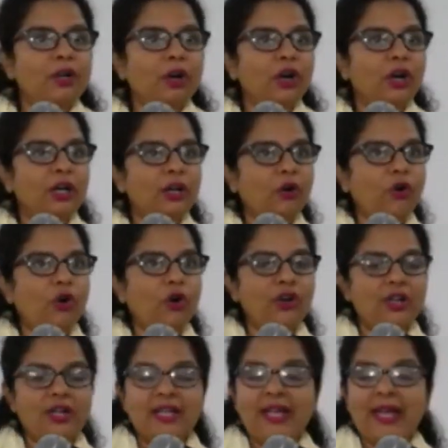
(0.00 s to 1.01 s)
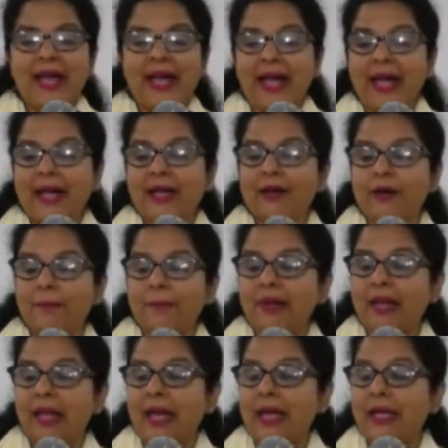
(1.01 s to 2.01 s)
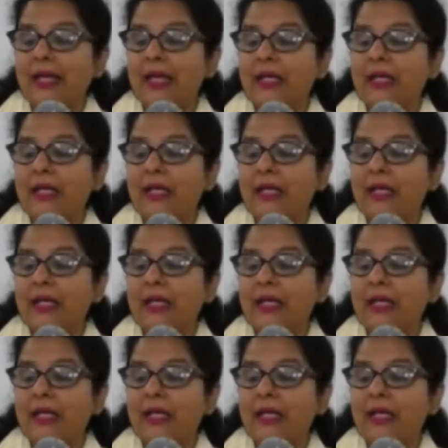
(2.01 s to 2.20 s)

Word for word: God already had a plan